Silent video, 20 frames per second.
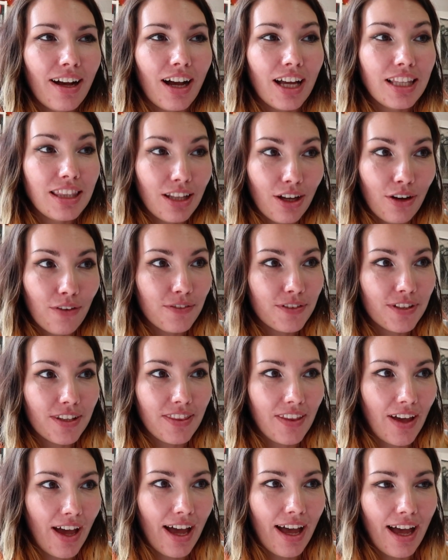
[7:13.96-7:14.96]
I loved
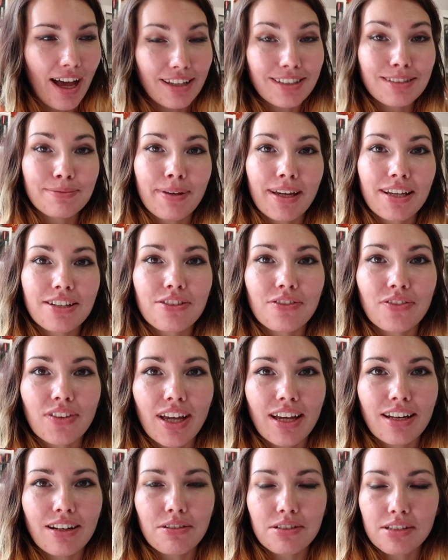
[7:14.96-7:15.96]
that aspect of
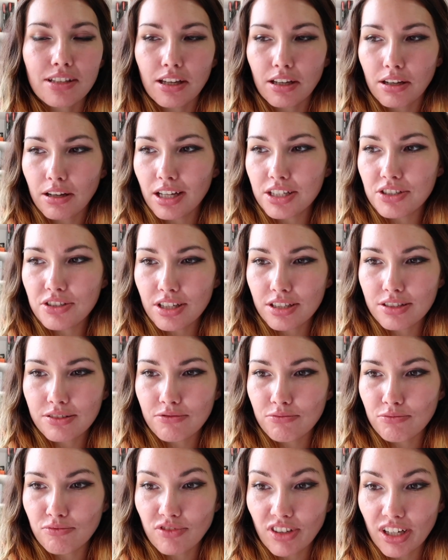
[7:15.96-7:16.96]
it, and I was like, I just
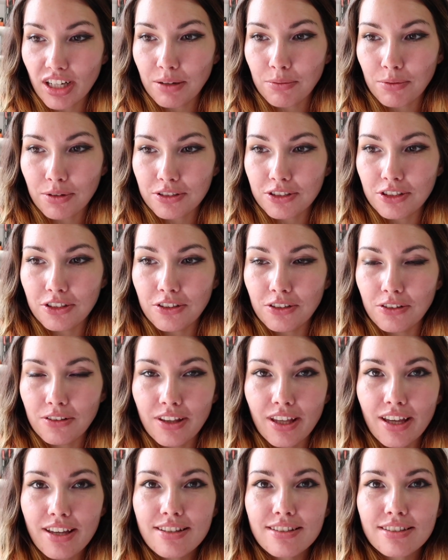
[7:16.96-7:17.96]
really want to do
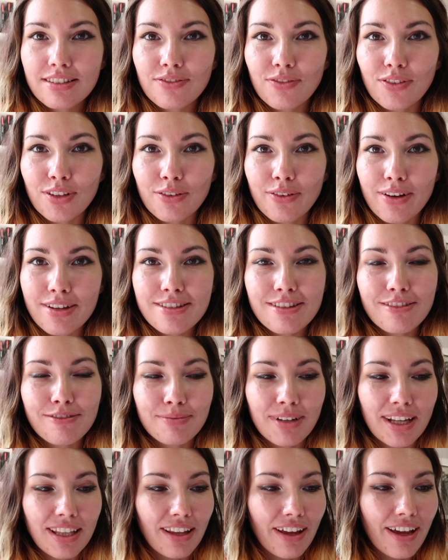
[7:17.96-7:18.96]
this for the rest of
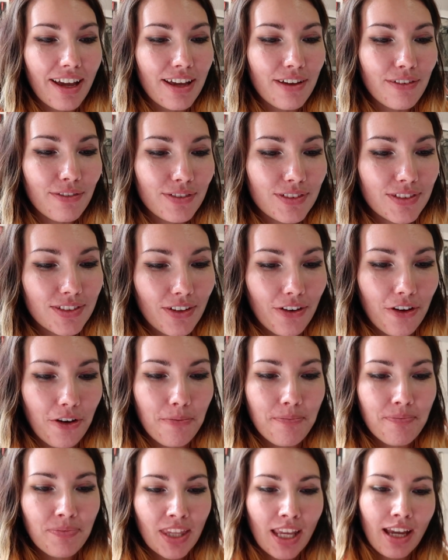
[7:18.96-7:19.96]
my life.
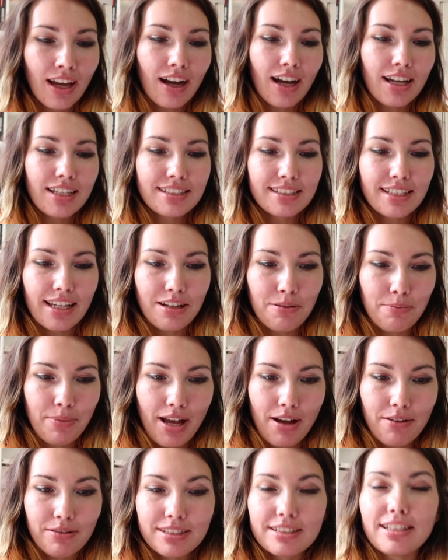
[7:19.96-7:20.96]
So I set
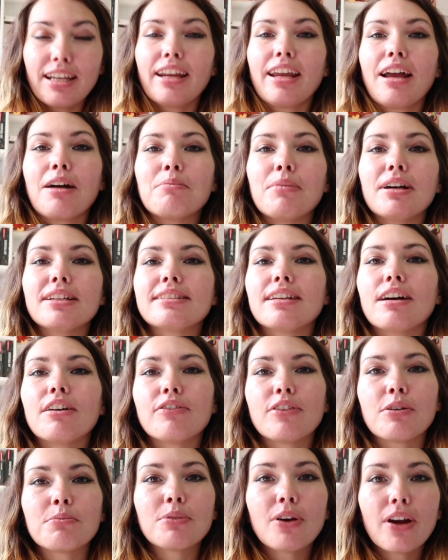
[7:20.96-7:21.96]
about setting up
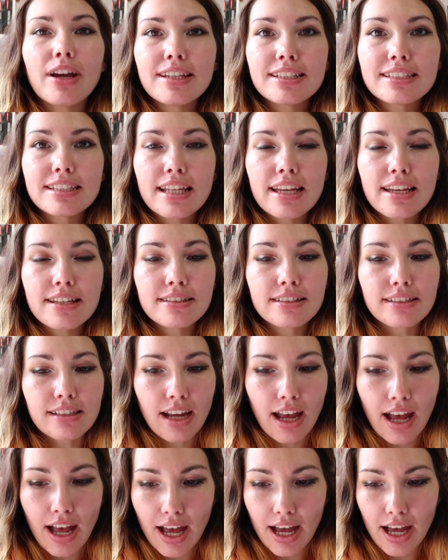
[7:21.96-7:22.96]
myself a price list
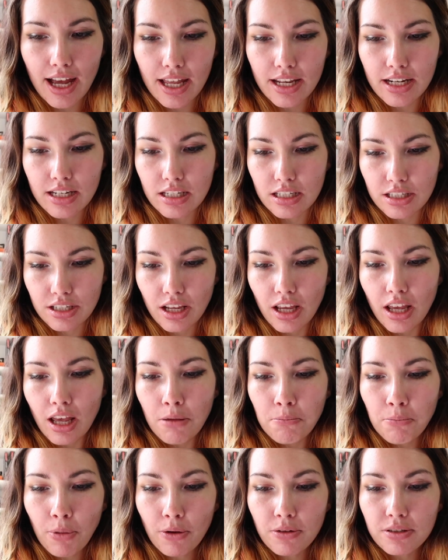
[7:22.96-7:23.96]
and
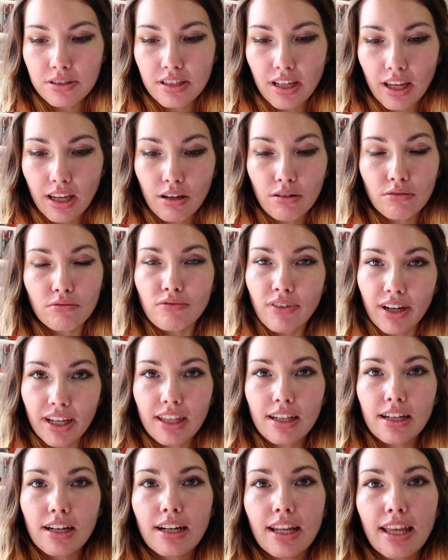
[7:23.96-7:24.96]
posting
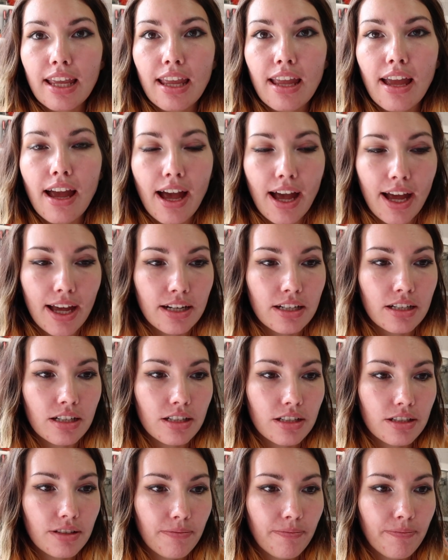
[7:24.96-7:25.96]
regularly
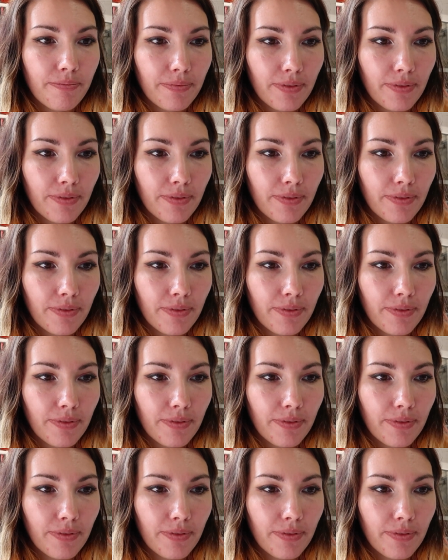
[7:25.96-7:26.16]
and